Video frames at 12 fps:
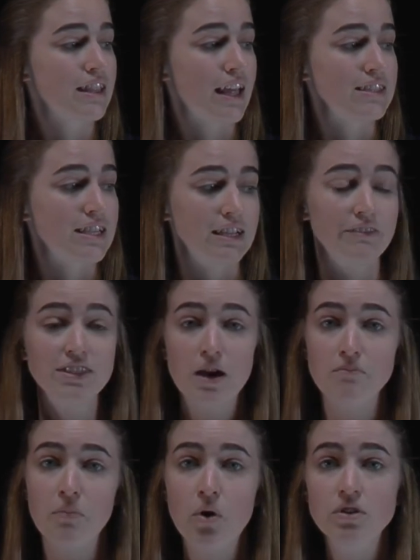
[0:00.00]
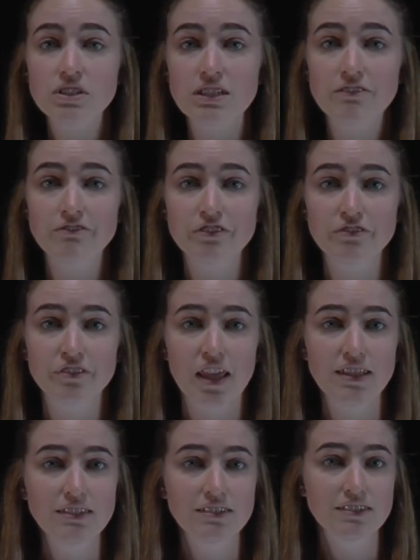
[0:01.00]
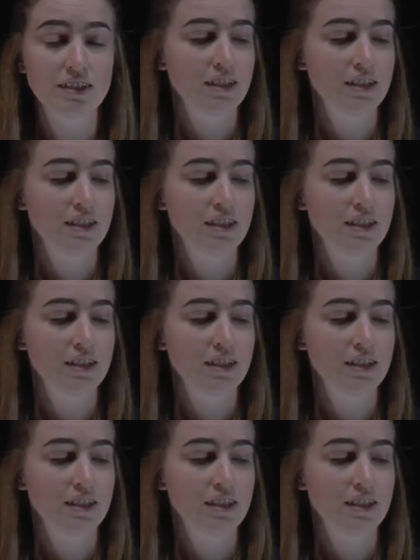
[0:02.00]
that's going to give us our positive 15.